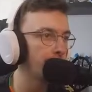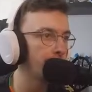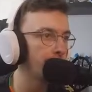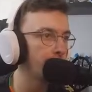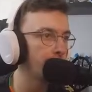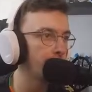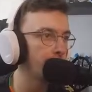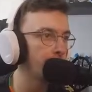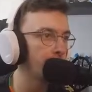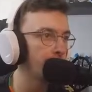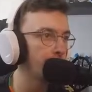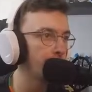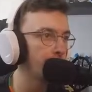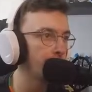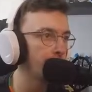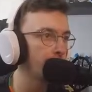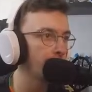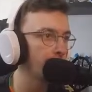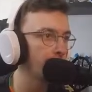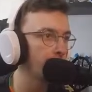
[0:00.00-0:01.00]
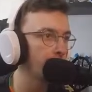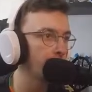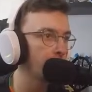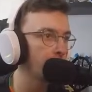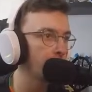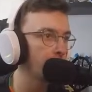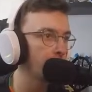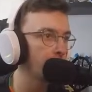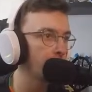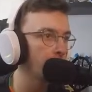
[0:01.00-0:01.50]

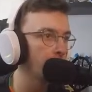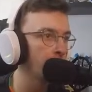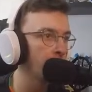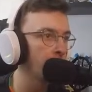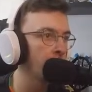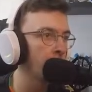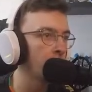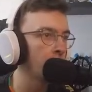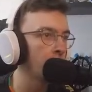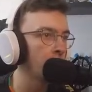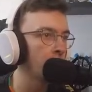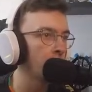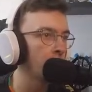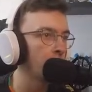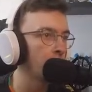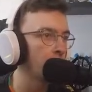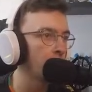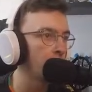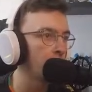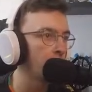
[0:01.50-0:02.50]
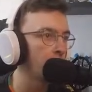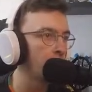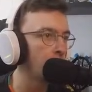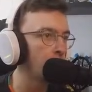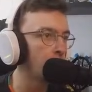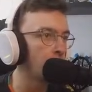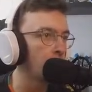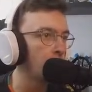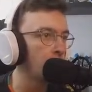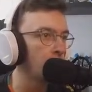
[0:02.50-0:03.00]

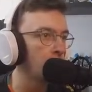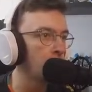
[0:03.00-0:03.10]
(silence)